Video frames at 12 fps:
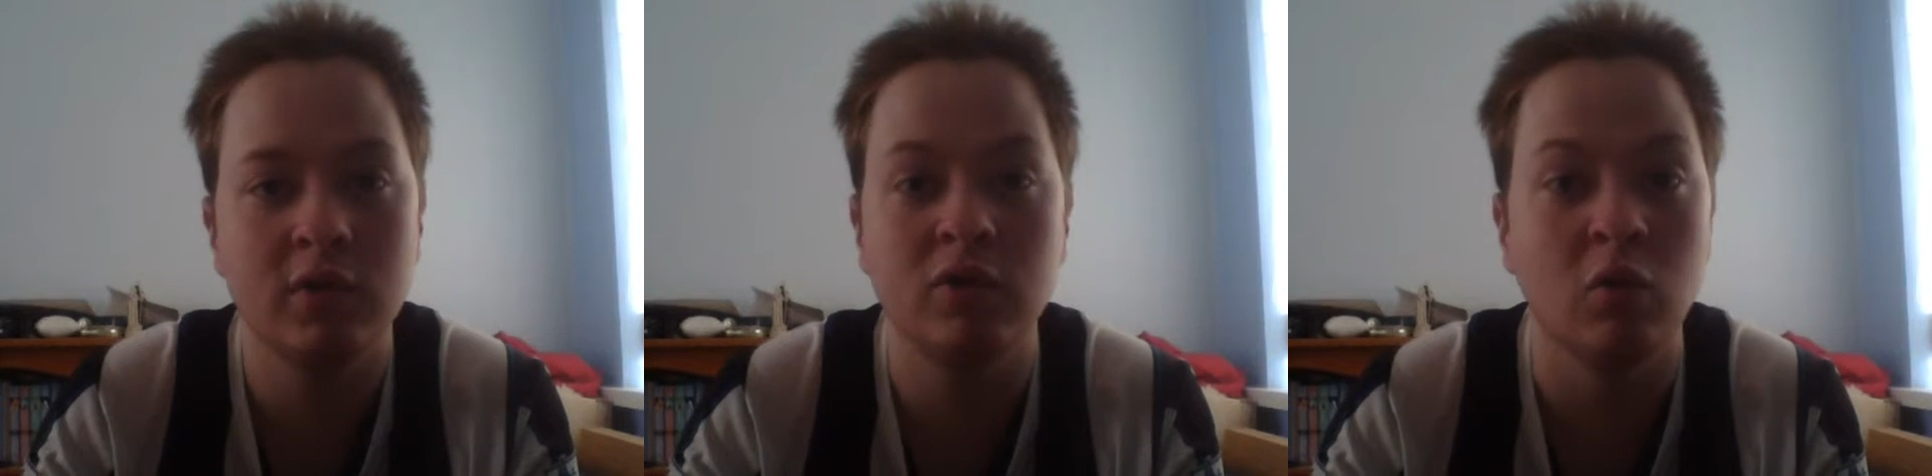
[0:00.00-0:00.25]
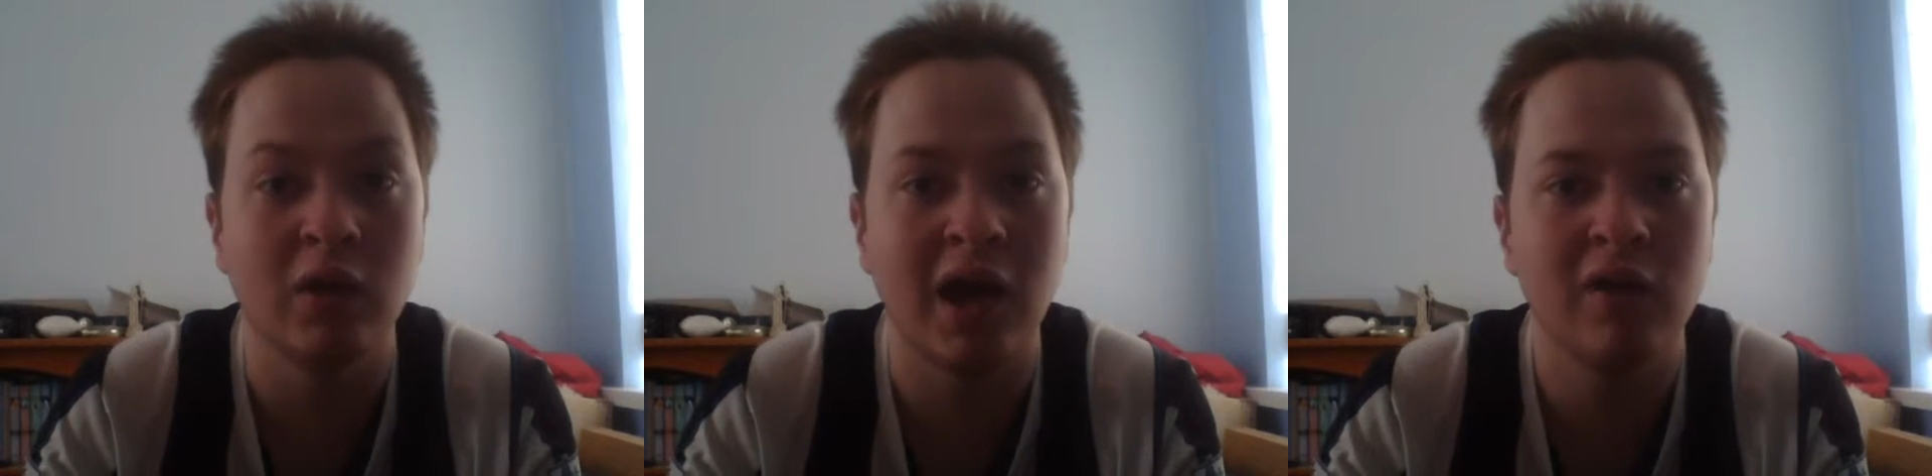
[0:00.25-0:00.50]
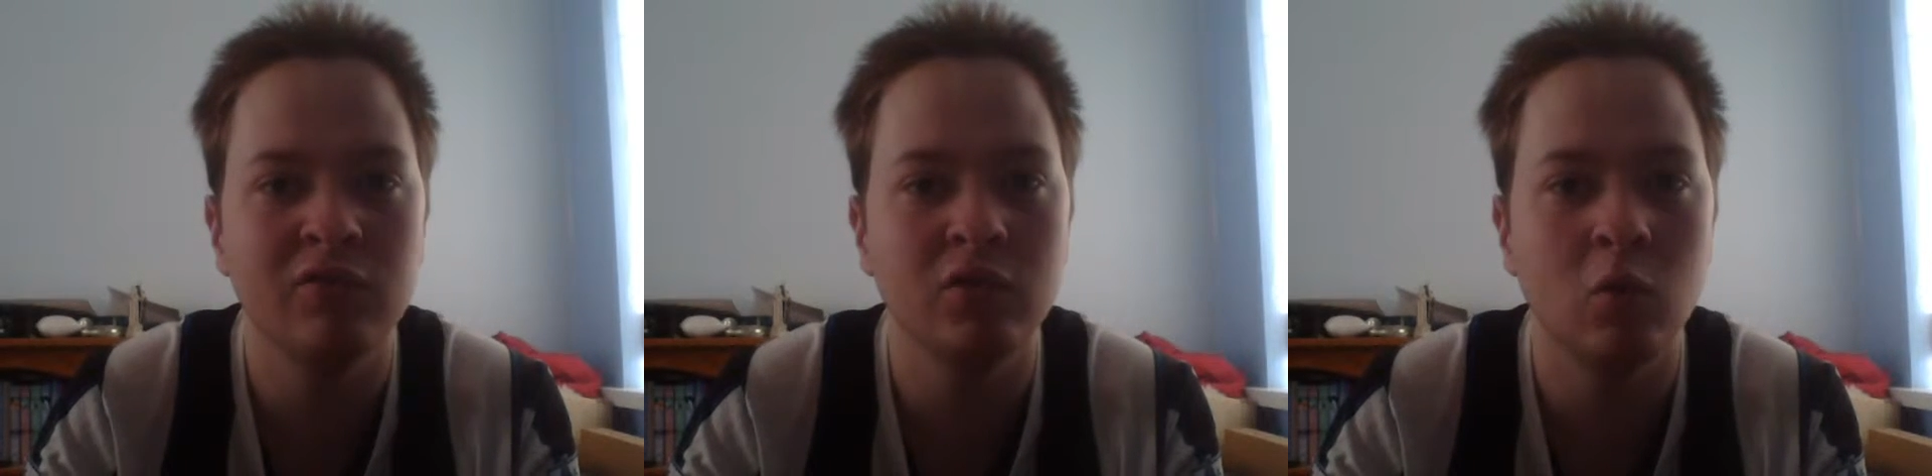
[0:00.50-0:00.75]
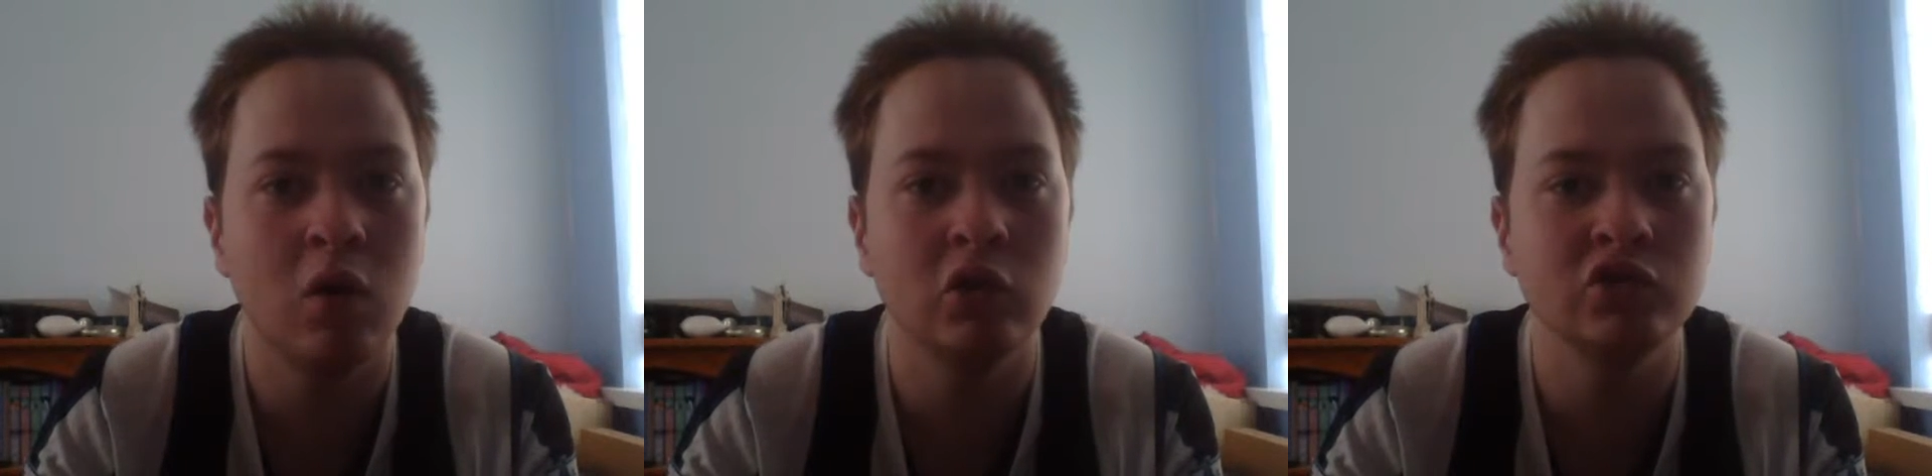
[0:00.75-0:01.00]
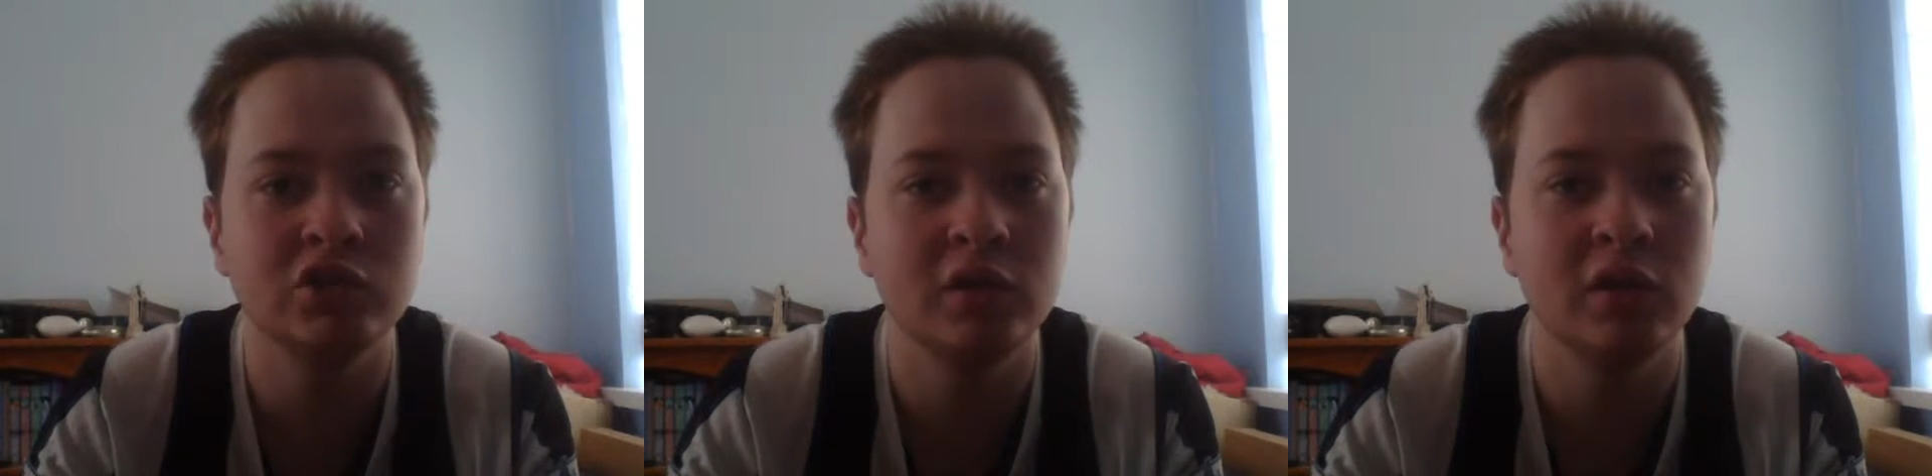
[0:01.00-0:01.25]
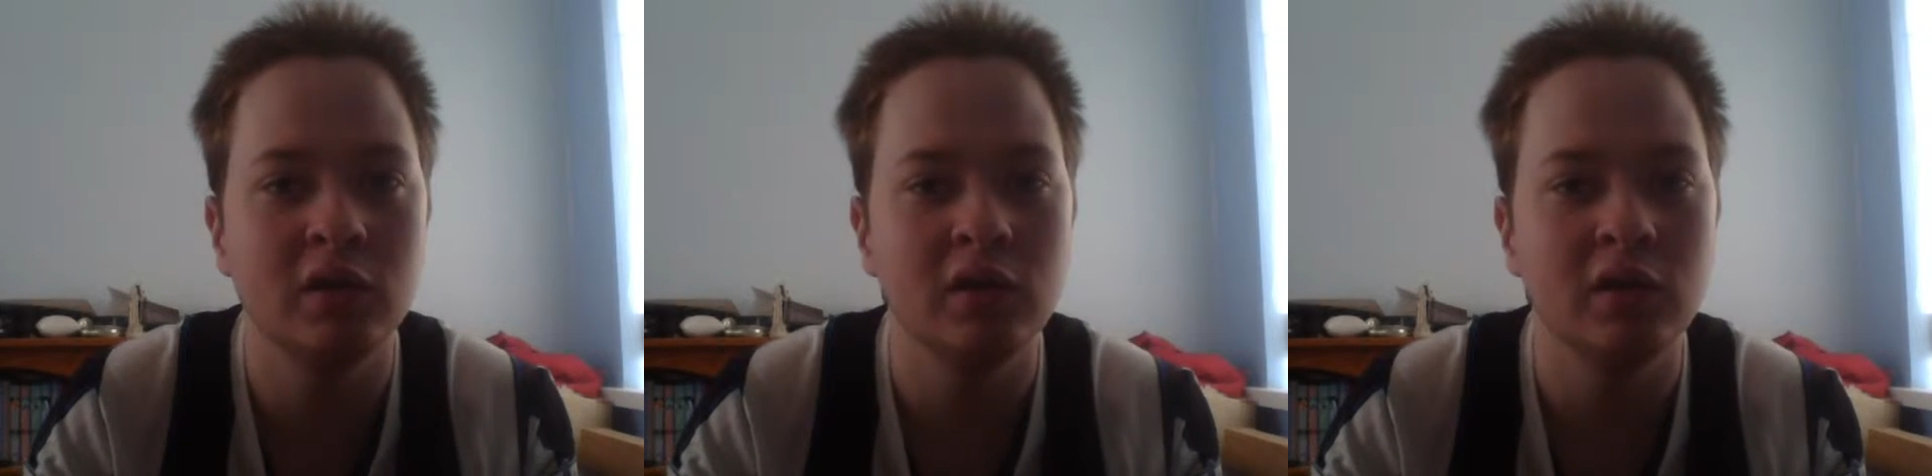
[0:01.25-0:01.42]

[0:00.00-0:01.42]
you don't have to watch.